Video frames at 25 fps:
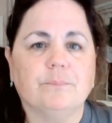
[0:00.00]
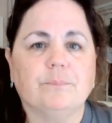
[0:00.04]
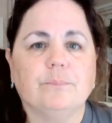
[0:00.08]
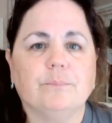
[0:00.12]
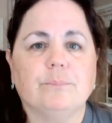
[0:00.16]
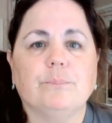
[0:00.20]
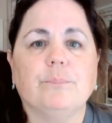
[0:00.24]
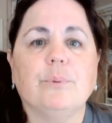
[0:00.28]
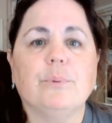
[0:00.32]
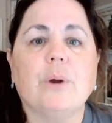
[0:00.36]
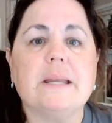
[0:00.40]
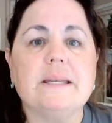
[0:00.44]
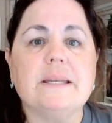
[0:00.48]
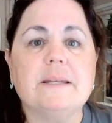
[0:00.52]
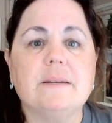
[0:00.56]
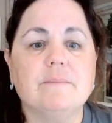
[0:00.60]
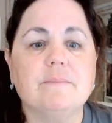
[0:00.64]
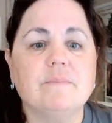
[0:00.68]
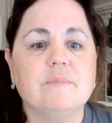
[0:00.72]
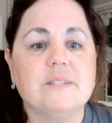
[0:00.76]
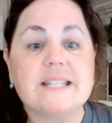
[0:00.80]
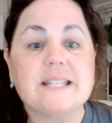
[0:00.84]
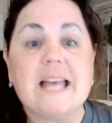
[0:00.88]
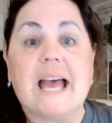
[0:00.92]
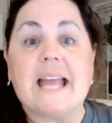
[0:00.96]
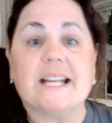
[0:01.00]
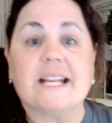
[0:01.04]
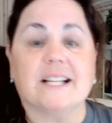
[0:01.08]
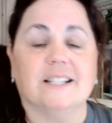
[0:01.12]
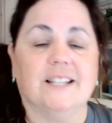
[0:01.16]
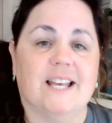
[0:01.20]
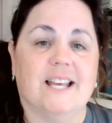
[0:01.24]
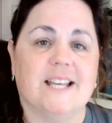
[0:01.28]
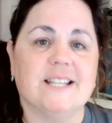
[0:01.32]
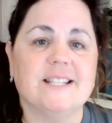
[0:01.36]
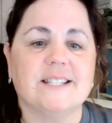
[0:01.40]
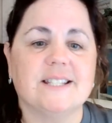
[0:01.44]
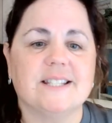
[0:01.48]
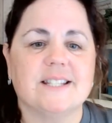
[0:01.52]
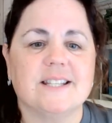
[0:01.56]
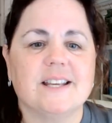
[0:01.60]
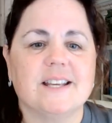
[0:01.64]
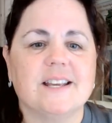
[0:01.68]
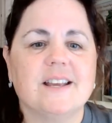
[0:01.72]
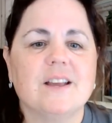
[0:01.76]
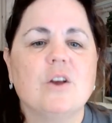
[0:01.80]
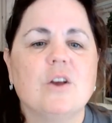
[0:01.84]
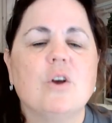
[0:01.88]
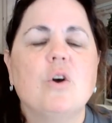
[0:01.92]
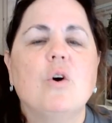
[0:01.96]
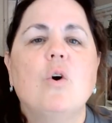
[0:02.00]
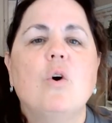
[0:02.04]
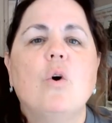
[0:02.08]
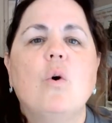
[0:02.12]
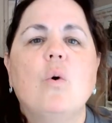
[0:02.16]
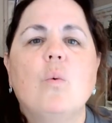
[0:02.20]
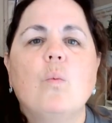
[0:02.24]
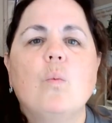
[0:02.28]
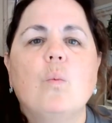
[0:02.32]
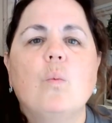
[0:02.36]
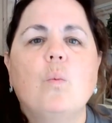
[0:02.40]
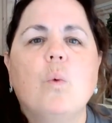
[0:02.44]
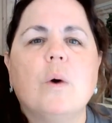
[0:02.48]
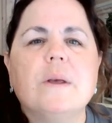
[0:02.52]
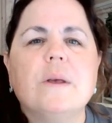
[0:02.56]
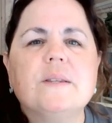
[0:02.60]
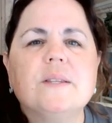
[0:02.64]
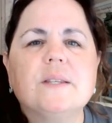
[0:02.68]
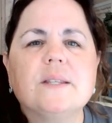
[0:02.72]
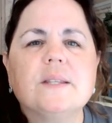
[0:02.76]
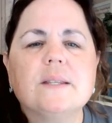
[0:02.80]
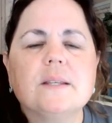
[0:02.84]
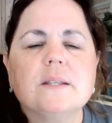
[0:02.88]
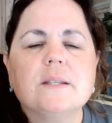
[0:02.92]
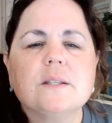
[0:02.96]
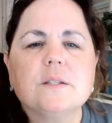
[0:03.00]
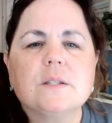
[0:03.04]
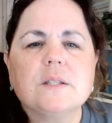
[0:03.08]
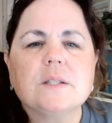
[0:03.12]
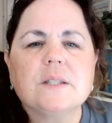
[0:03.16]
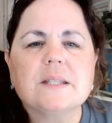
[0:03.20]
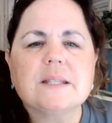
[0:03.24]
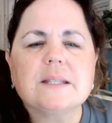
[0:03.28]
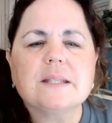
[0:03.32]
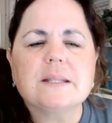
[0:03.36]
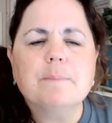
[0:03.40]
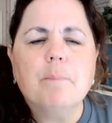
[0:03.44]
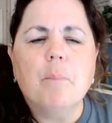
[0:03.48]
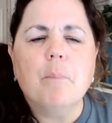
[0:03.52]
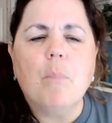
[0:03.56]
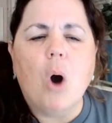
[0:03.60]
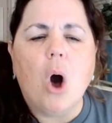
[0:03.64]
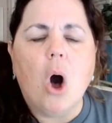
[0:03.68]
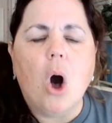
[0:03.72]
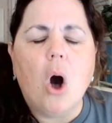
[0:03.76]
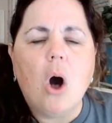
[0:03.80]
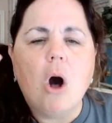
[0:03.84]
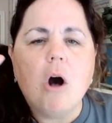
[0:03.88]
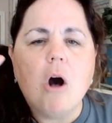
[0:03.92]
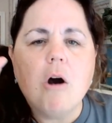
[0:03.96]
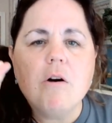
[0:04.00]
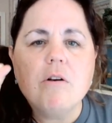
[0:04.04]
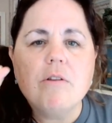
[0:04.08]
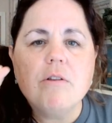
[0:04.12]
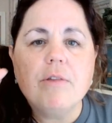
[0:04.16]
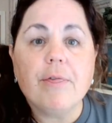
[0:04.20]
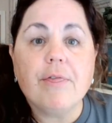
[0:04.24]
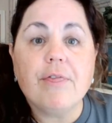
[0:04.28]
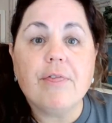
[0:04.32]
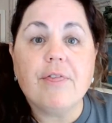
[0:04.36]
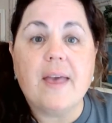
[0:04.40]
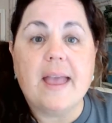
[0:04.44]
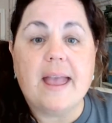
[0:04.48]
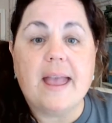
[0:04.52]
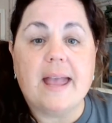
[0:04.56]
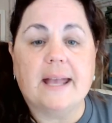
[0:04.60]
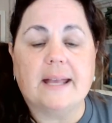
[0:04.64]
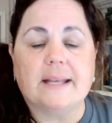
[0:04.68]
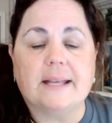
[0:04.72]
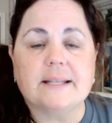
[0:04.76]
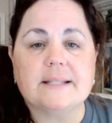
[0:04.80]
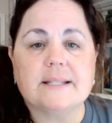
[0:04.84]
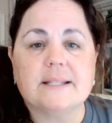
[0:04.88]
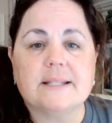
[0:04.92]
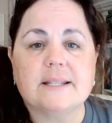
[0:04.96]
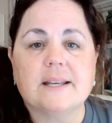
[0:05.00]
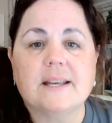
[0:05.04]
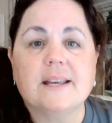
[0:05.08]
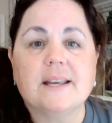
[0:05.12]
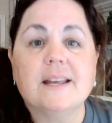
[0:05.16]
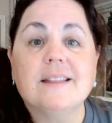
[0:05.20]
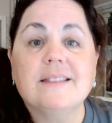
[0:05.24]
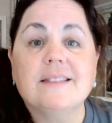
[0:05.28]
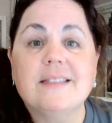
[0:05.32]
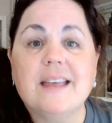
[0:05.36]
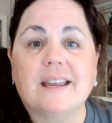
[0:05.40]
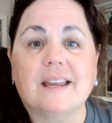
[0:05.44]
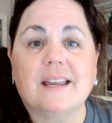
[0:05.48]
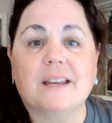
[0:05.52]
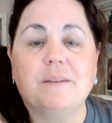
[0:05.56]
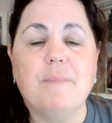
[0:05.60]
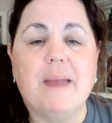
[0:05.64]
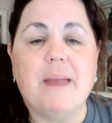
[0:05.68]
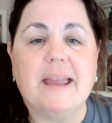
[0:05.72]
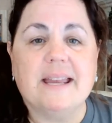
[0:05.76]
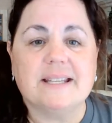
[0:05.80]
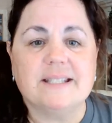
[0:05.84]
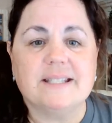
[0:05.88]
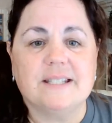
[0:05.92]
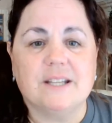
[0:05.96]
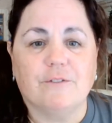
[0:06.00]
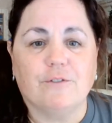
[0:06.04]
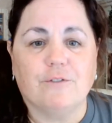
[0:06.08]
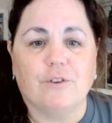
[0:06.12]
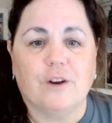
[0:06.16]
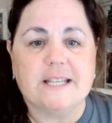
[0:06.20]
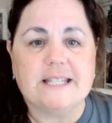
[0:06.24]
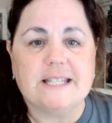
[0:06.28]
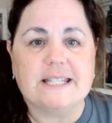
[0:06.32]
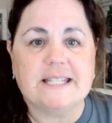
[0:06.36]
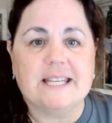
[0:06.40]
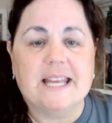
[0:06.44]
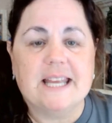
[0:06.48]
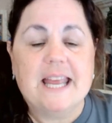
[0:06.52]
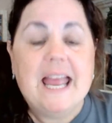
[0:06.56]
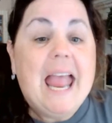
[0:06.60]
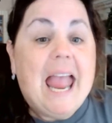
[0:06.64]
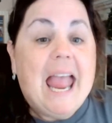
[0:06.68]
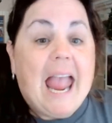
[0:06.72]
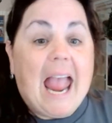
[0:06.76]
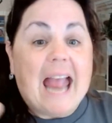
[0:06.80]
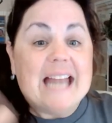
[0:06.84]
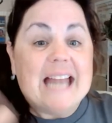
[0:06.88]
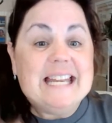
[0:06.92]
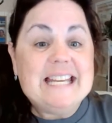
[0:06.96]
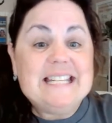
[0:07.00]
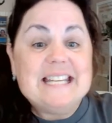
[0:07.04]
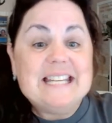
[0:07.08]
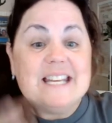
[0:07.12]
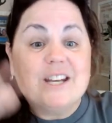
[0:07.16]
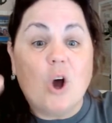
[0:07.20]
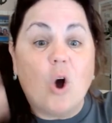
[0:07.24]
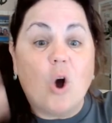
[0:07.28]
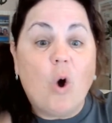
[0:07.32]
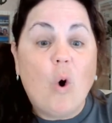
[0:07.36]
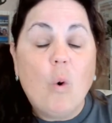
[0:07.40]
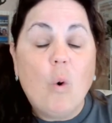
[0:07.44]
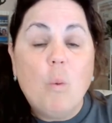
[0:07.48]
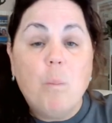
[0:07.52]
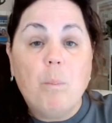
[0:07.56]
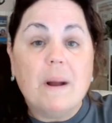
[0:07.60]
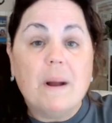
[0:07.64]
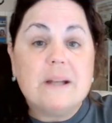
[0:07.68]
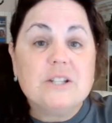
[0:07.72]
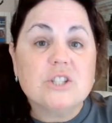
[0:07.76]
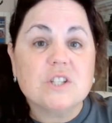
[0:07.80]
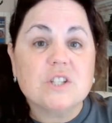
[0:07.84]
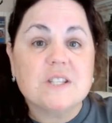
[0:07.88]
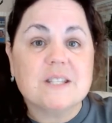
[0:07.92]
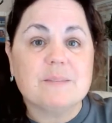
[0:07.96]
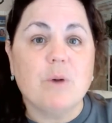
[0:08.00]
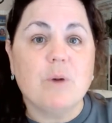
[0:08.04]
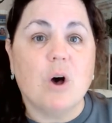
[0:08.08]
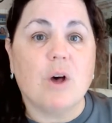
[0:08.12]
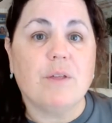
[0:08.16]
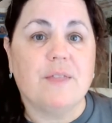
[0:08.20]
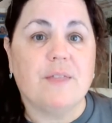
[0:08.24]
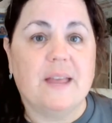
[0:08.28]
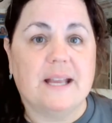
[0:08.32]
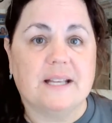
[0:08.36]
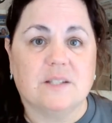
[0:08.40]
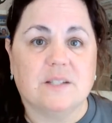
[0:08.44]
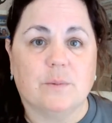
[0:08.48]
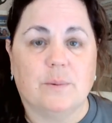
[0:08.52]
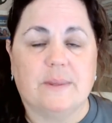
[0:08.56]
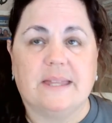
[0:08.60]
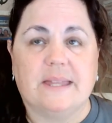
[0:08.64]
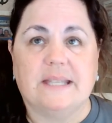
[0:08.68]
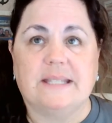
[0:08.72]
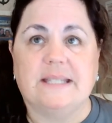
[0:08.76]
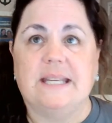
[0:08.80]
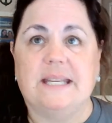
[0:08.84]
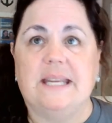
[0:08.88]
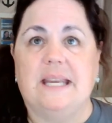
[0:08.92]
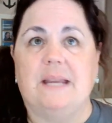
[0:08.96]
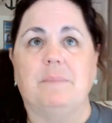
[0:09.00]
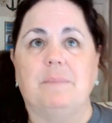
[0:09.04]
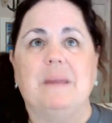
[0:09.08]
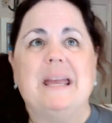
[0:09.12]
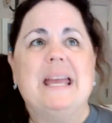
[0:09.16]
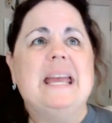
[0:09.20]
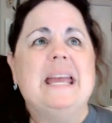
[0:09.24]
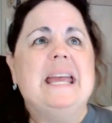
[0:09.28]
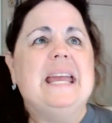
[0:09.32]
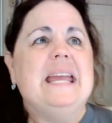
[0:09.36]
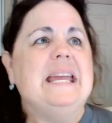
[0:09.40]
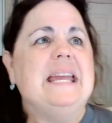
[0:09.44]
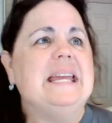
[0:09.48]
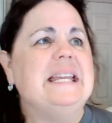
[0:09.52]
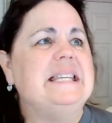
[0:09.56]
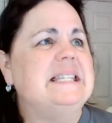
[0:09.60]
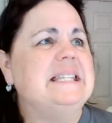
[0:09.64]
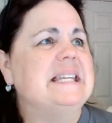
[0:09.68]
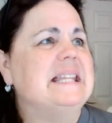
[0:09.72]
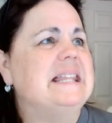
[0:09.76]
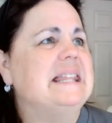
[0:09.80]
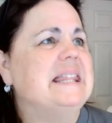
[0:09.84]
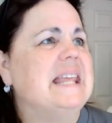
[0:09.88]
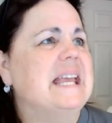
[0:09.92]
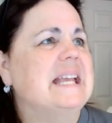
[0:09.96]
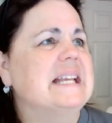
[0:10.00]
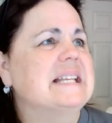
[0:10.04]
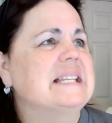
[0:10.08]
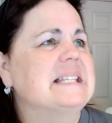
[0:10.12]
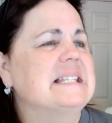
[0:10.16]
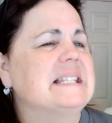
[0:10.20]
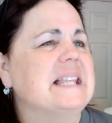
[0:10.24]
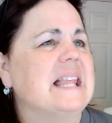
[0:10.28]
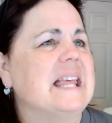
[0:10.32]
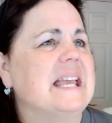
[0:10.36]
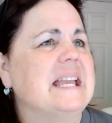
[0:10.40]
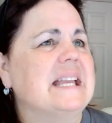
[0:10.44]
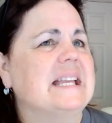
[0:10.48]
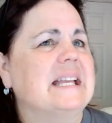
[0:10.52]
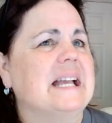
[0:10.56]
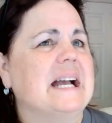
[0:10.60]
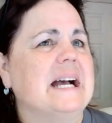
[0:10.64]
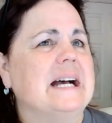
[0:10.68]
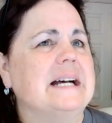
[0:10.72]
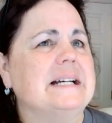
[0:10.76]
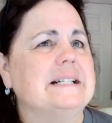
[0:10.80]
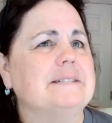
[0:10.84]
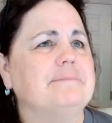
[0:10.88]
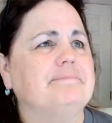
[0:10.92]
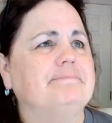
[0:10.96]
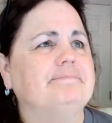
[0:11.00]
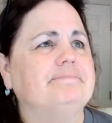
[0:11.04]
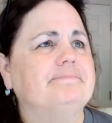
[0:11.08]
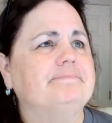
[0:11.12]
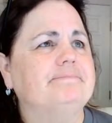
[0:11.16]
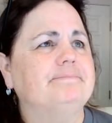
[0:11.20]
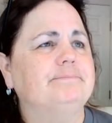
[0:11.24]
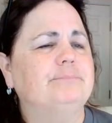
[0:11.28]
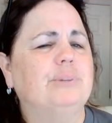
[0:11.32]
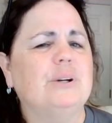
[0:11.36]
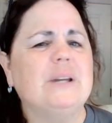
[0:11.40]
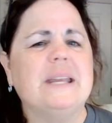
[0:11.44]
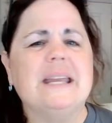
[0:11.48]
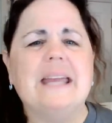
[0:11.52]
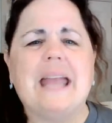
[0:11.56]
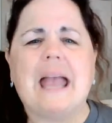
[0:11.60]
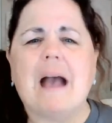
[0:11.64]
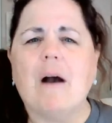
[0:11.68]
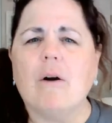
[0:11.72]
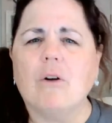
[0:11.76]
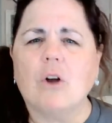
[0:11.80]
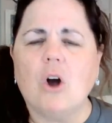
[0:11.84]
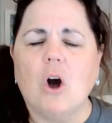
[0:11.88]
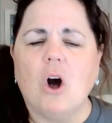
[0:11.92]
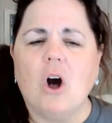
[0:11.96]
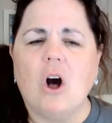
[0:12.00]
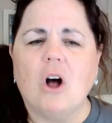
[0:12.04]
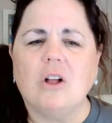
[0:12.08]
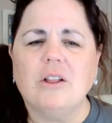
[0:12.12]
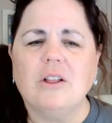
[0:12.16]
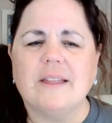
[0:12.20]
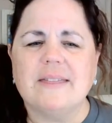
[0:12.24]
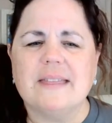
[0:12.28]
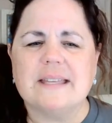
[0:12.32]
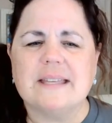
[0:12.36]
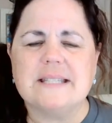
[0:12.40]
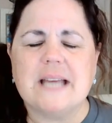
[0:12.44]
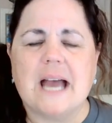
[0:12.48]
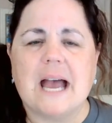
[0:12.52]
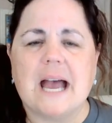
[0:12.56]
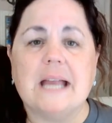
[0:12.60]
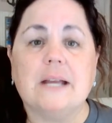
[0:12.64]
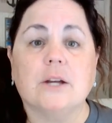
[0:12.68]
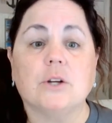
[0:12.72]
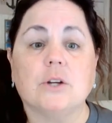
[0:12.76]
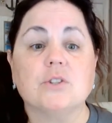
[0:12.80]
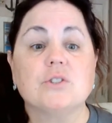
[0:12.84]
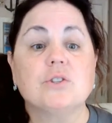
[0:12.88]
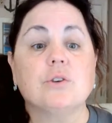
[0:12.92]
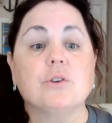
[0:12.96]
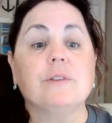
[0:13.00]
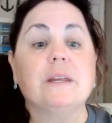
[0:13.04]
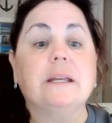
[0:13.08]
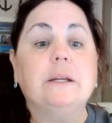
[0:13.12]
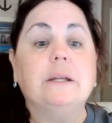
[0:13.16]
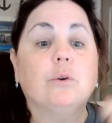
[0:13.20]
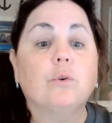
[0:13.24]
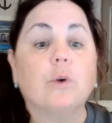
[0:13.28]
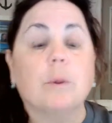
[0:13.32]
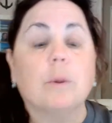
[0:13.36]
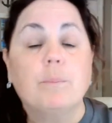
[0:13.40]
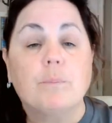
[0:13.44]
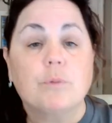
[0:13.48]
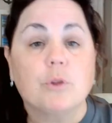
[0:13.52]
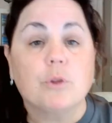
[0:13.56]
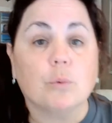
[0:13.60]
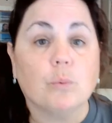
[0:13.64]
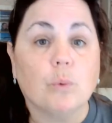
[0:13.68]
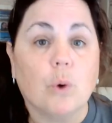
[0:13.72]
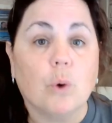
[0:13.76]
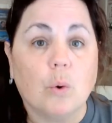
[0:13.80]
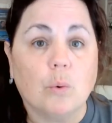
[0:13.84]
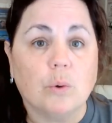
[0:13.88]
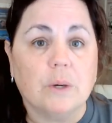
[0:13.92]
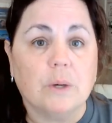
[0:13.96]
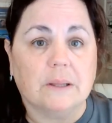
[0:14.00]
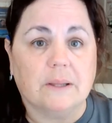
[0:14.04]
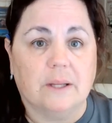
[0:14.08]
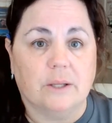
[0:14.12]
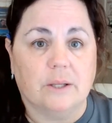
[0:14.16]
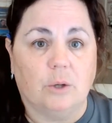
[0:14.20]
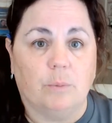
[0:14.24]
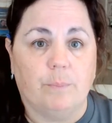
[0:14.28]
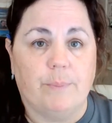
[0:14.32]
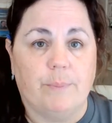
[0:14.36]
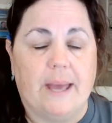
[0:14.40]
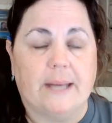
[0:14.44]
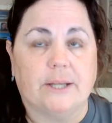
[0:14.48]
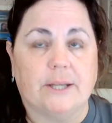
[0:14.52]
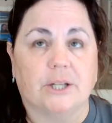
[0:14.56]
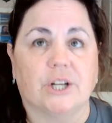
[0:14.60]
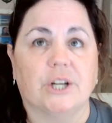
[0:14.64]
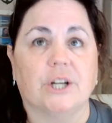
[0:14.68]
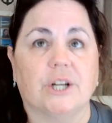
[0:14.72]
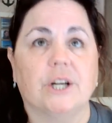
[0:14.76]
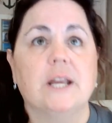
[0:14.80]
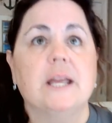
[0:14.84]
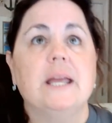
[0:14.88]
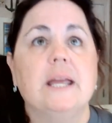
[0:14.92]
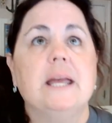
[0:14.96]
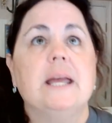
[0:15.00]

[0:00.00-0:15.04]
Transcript: Britain cyclists was small things that could make a difference. And he did a whole bunch of small things with the team. He did things like putting alcohol in the tires so they grip the road a little better.